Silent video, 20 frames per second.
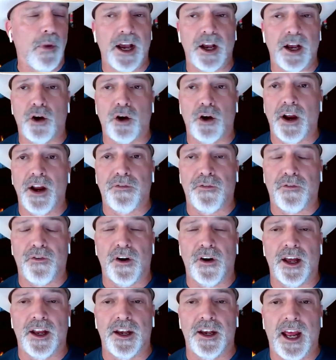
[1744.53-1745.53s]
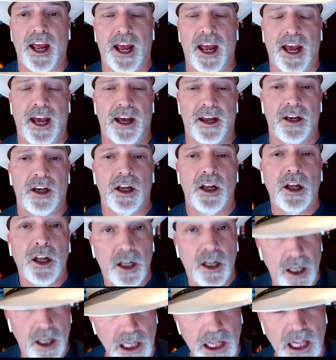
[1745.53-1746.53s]
my great friend and
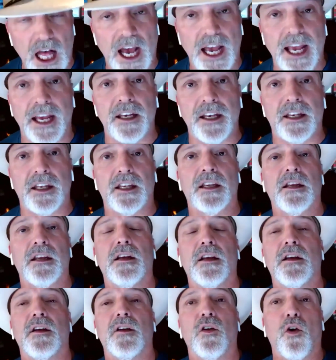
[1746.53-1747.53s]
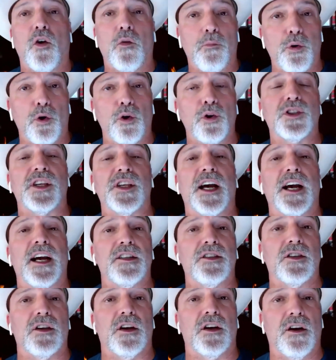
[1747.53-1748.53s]
client on both
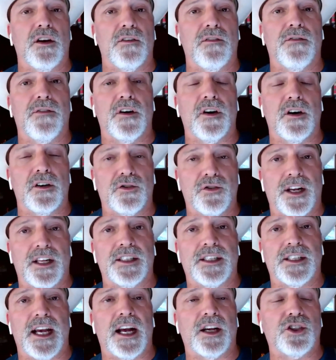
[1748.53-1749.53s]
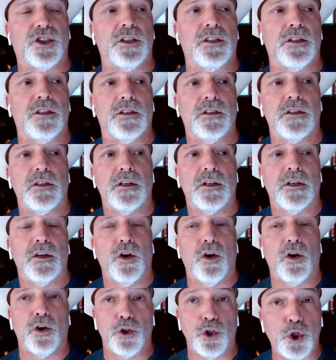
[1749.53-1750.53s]
sides of a transaction,
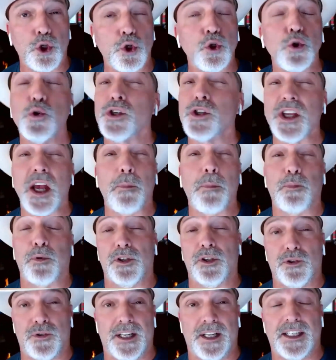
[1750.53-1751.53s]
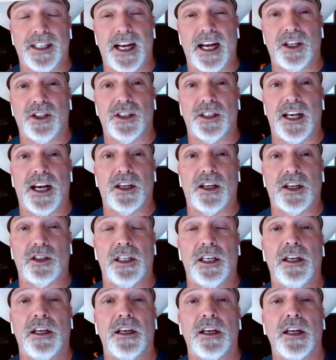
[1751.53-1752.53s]
two separate transactions
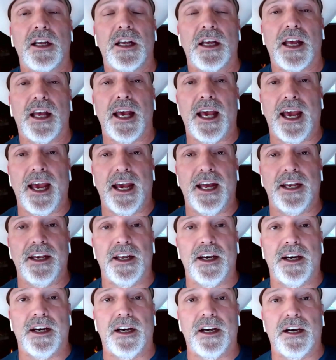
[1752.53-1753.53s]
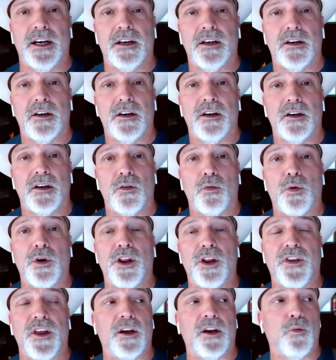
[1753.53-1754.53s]
actually. And what do
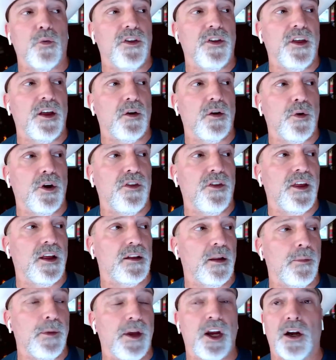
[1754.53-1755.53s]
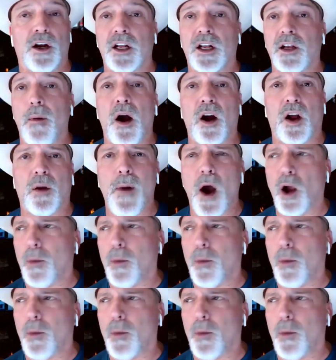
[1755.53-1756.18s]
you think? What do you think? What do you think? Let me hear it. Come on, come on.